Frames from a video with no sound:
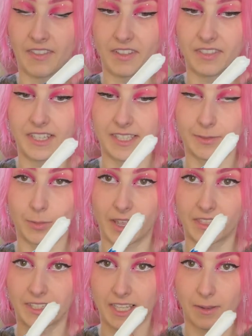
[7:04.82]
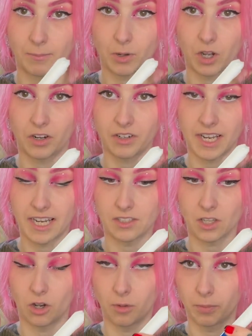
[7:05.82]
then this way the tampon is
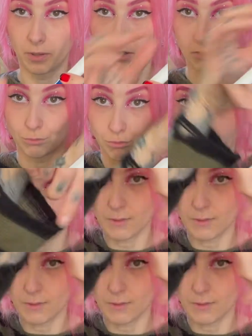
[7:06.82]
up right